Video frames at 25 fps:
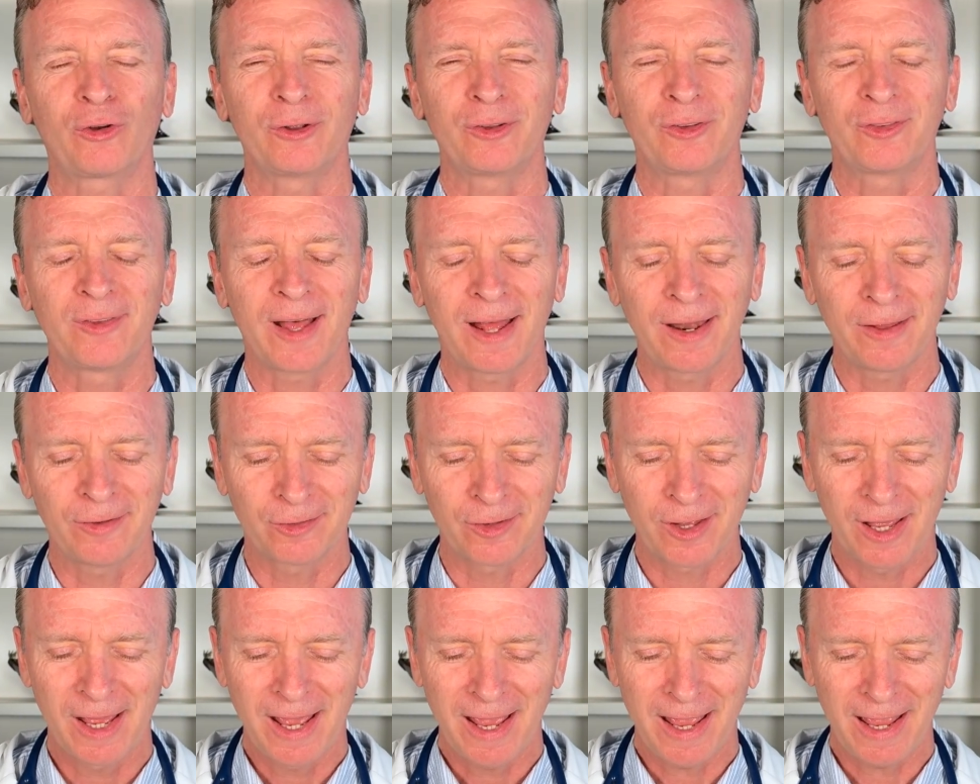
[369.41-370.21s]
It's not
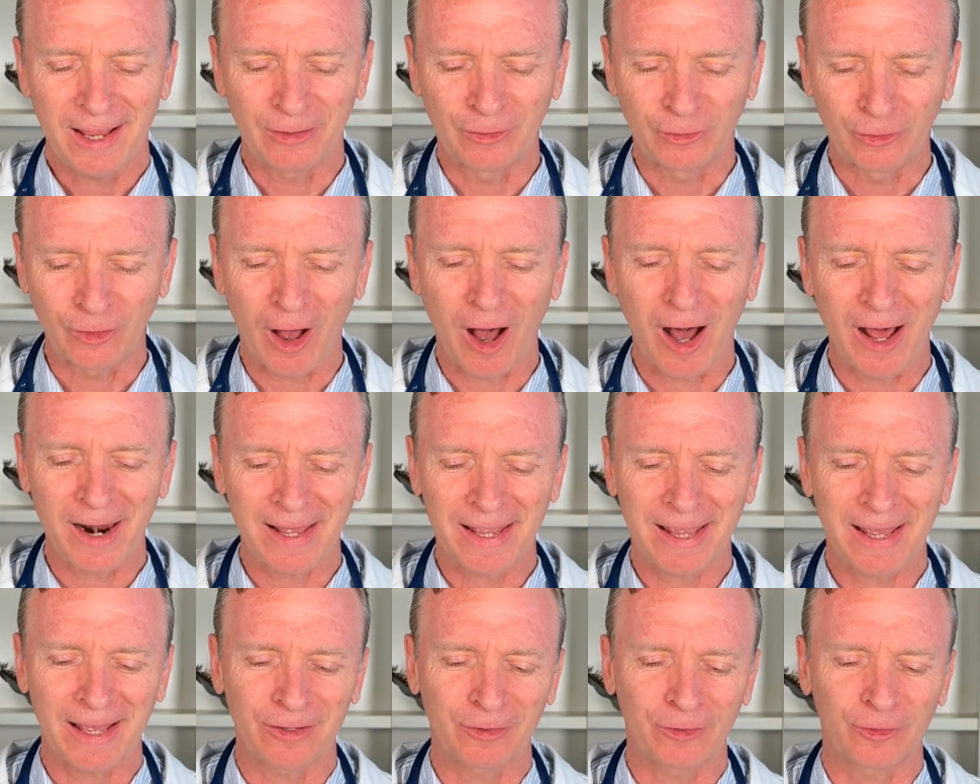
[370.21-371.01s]
as
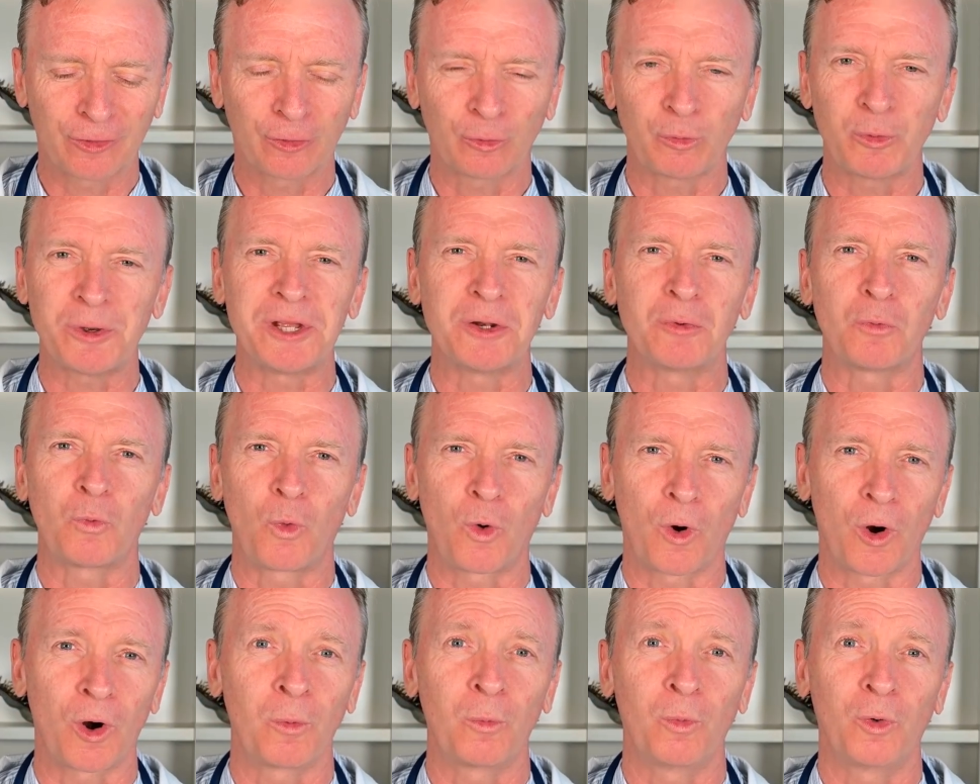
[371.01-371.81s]
exotic as sweet
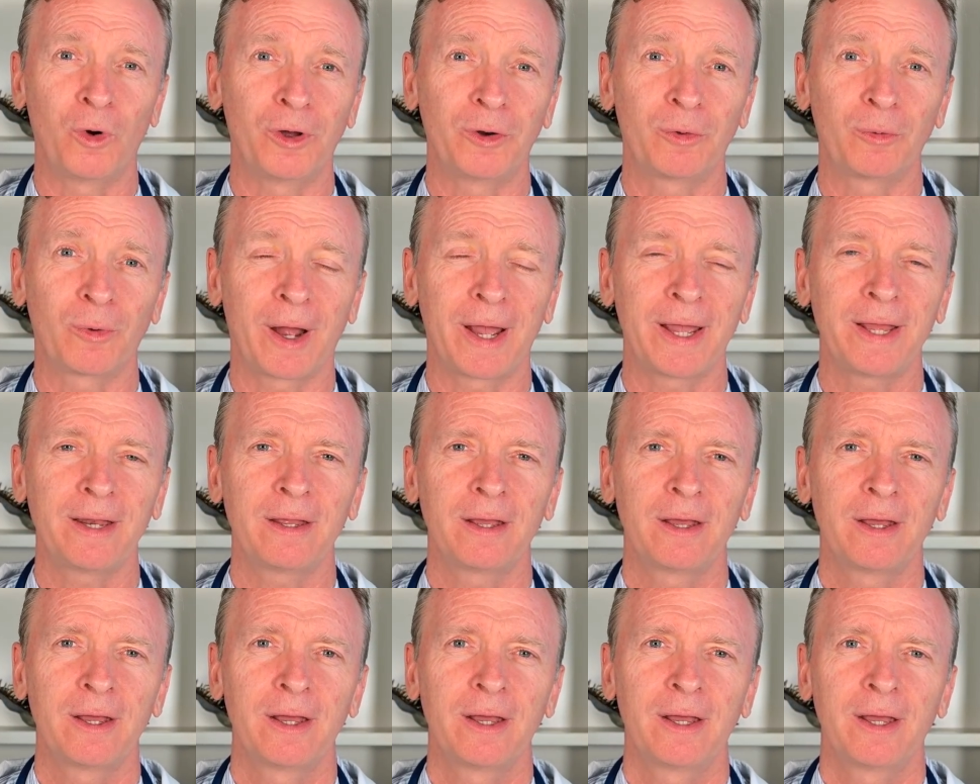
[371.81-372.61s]
wormwood, right?
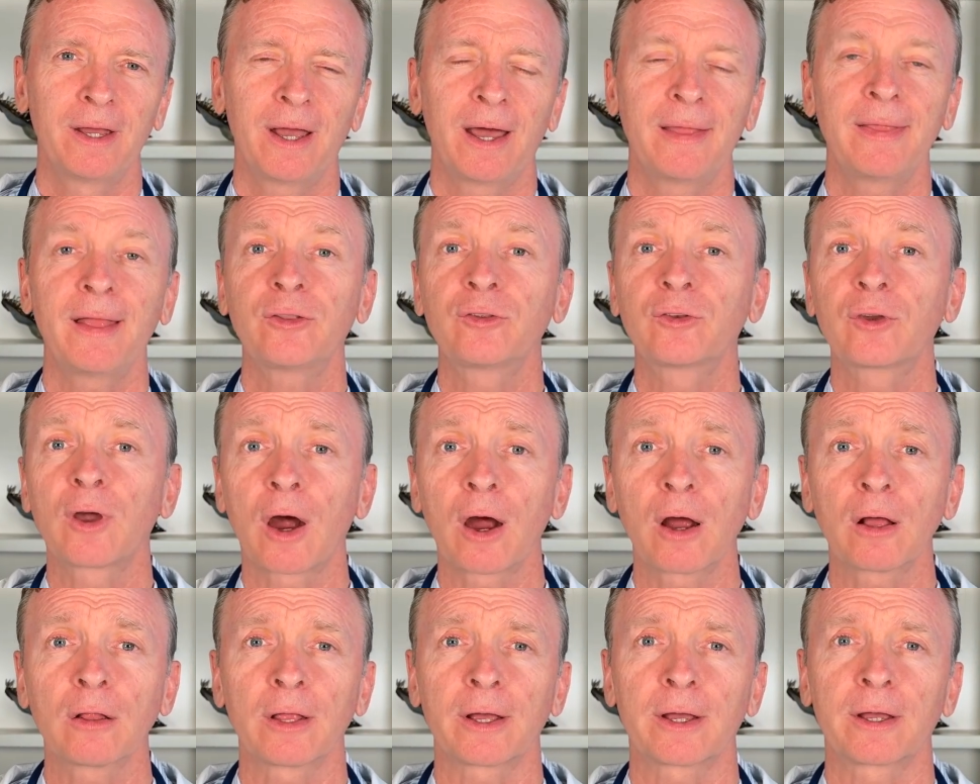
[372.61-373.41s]
And that's
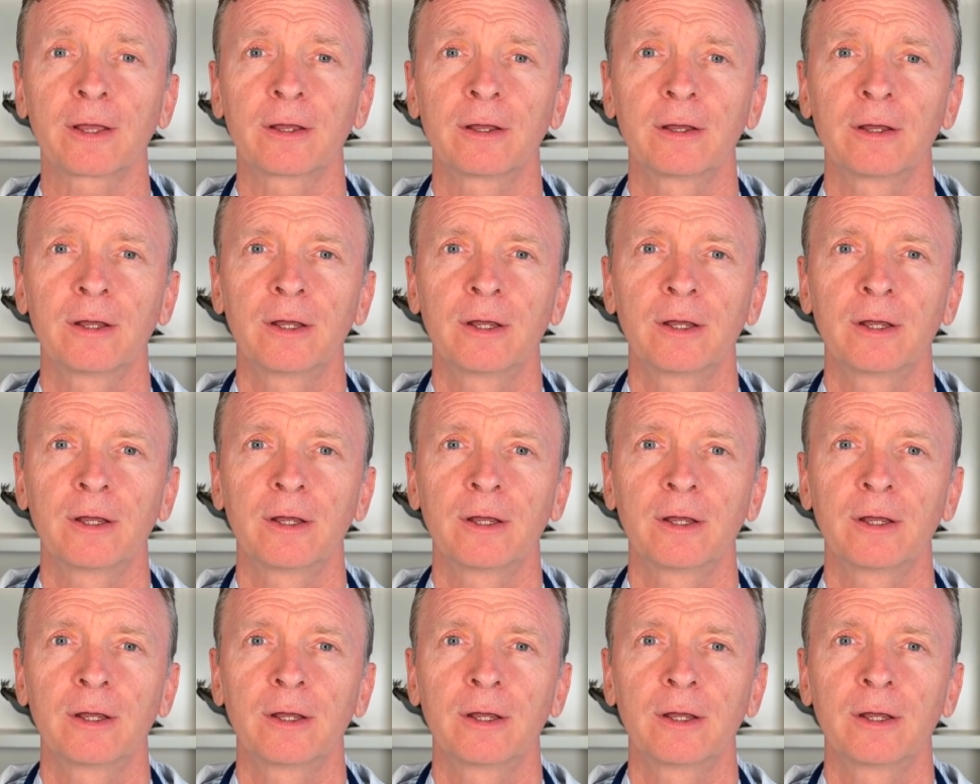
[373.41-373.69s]
garlic.